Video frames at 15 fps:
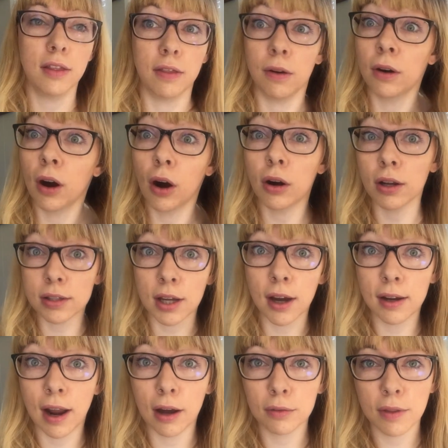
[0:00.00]
There are a
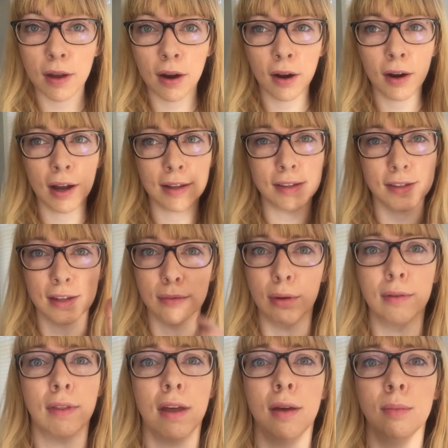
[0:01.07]
ton out there, and some
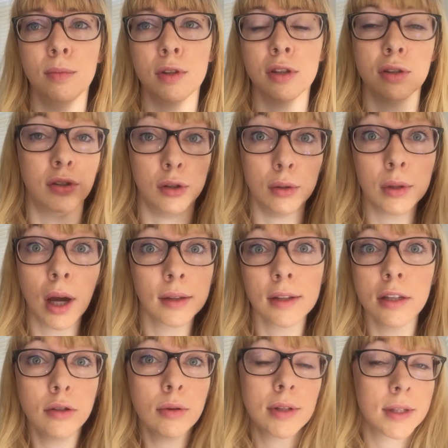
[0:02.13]
of them just do not
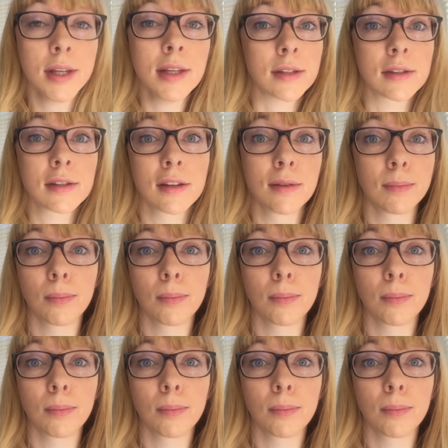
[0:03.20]
need to exist.